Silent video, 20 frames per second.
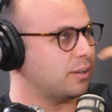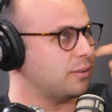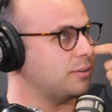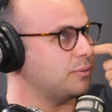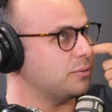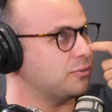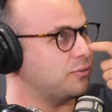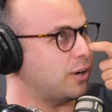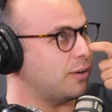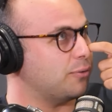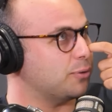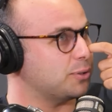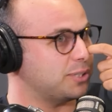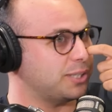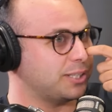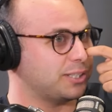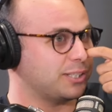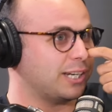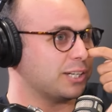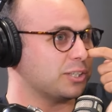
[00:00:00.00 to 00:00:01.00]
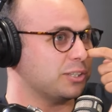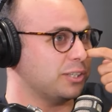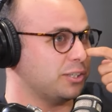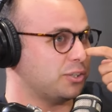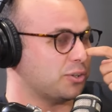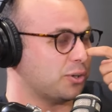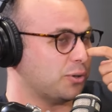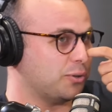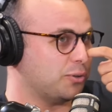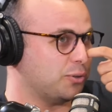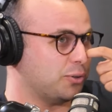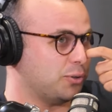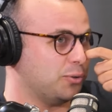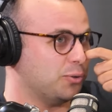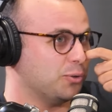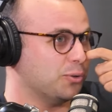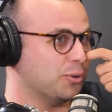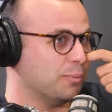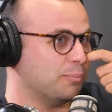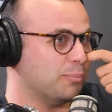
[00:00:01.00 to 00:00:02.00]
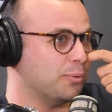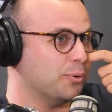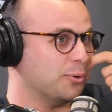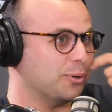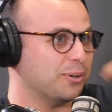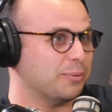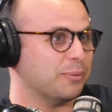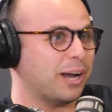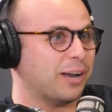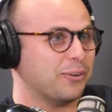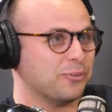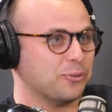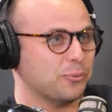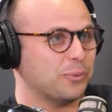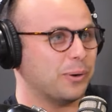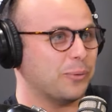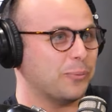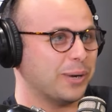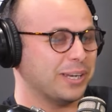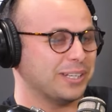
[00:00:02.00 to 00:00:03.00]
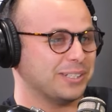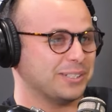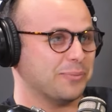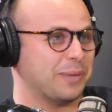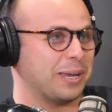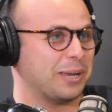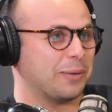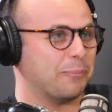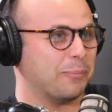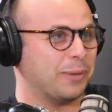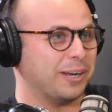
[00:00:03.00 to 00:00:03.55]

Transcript: I think it was five or six, and I actually showed you the book one oh one Ways to Make